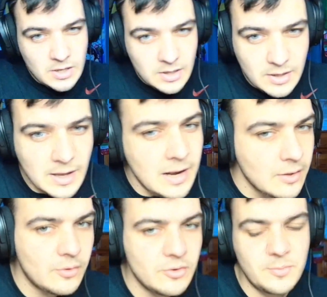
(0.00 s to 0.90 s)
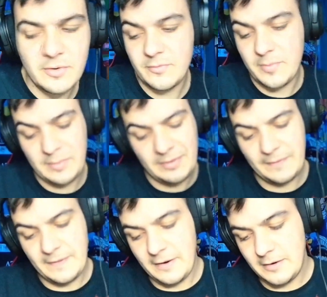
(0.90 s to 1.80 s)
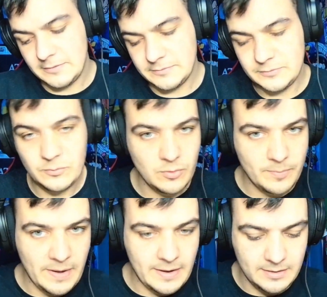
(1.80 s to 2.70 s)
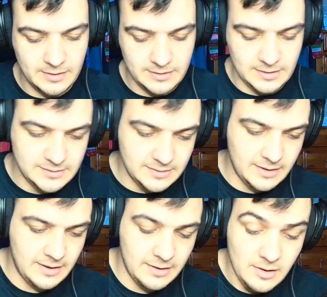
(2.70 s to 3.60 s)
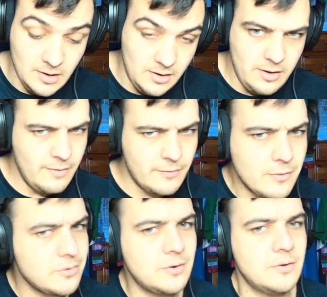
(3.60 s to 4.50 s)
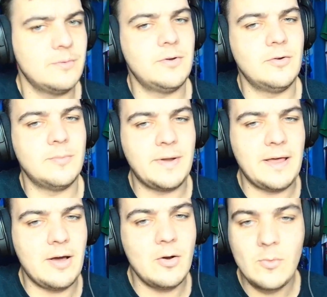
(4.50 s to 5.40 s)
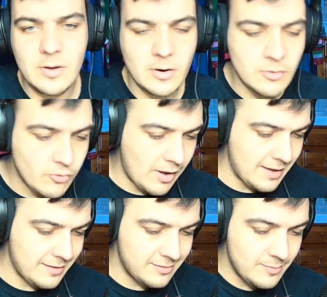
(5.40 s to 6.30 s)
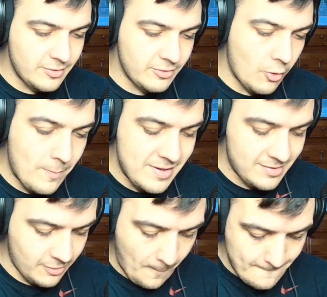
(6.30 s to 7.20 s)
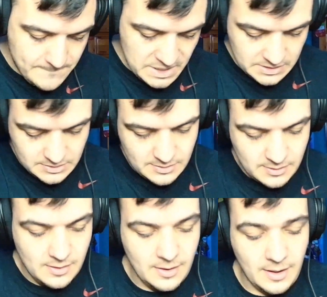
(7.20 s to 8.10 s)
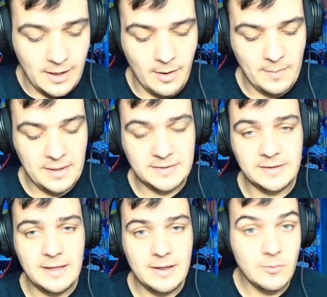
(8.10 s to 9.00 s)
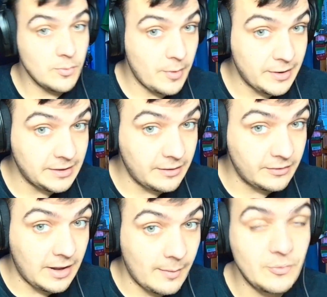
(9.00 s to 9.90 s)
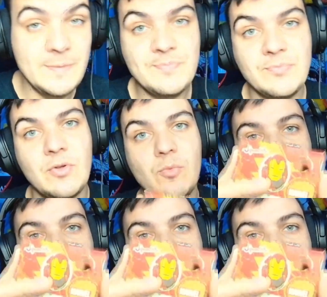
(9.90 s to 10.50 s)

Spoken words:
Hello, all you beautiful people out there. We're back again today. Of course, you know what we're doing by now. We are trying some soapy soap. And today, we're breaking into the top three. We've